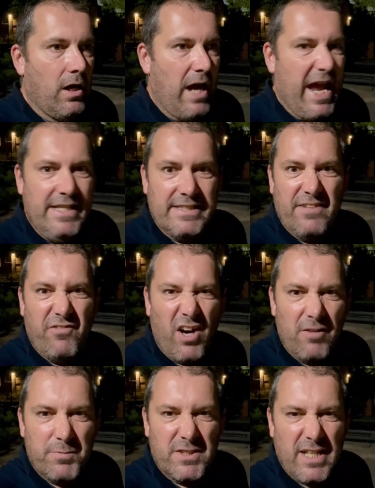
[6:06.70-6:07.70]

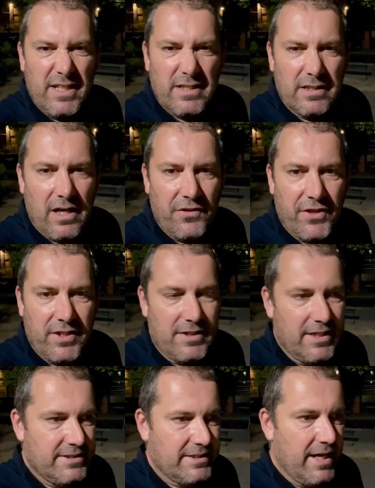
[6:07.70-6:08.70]
85%, I think they
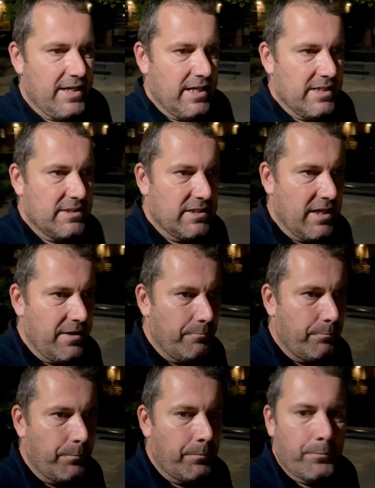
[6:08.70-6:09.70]
say, is
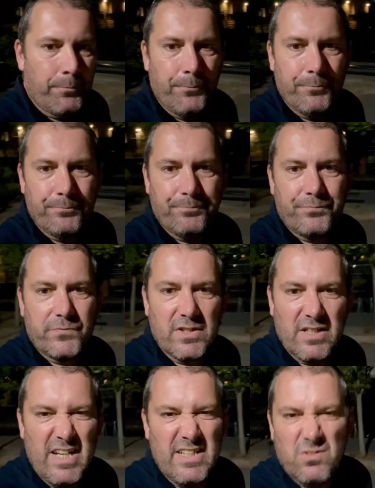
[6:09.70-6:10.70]

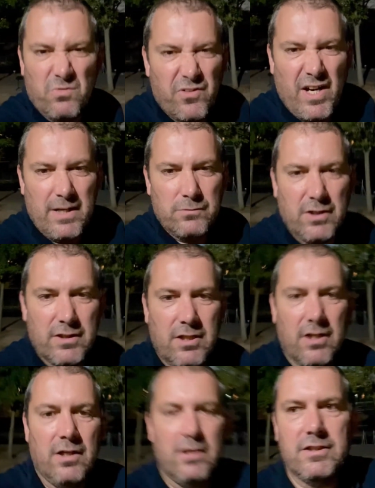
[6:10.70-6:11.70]
unfounded.
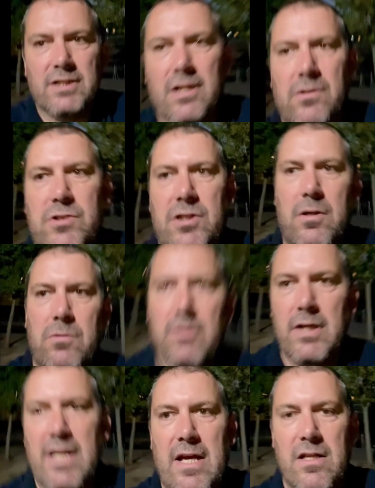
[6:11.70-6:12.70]
So
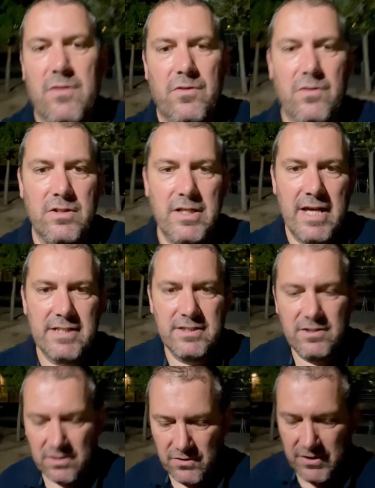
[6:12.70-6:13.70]
yes,
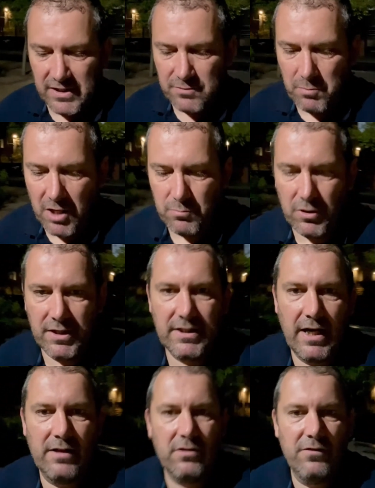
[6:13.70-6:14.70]
things might break
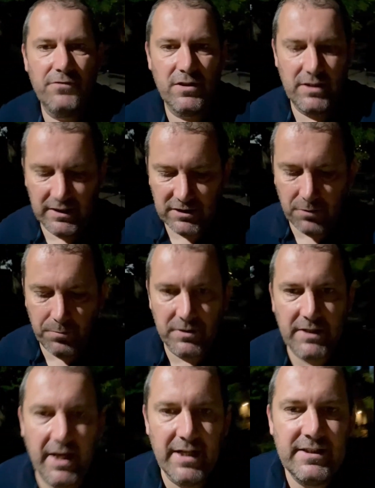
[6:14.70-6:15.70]
down over the next couple of
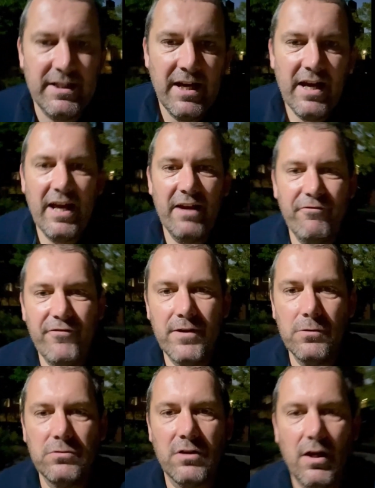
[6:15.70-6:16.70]
days. It
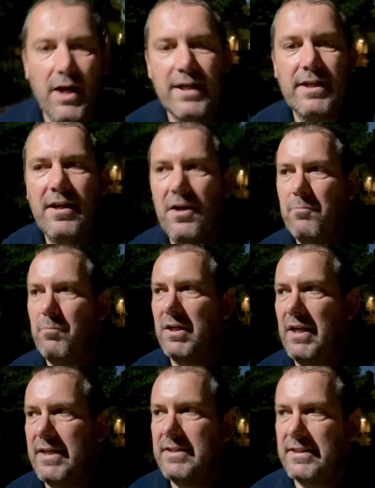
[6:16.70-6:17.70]
feels like my
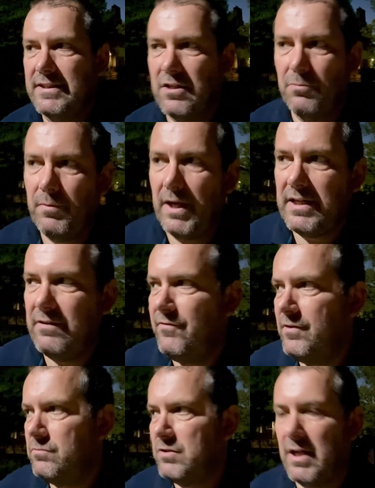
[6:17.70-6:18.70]
latest comeback. It
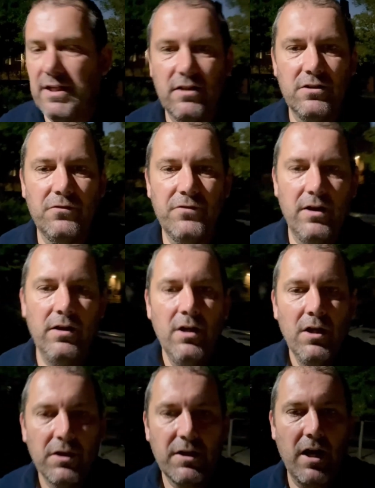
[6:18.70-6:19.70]
feels like another
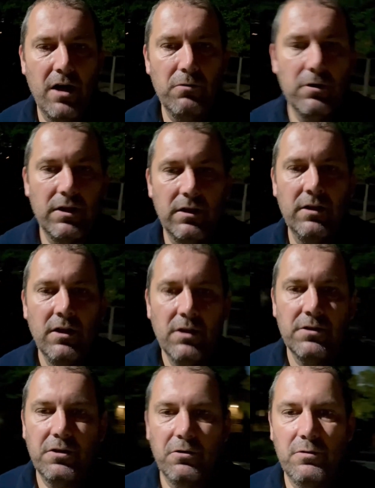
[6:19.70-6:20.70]
go at
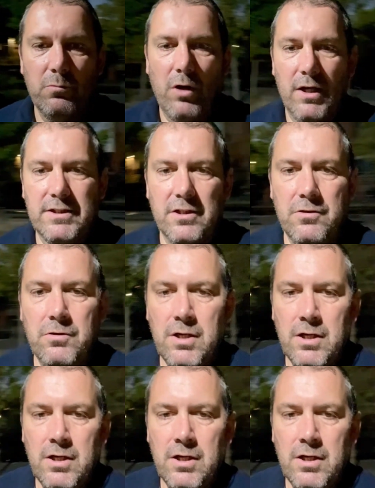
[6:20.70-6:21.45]
doing what I do,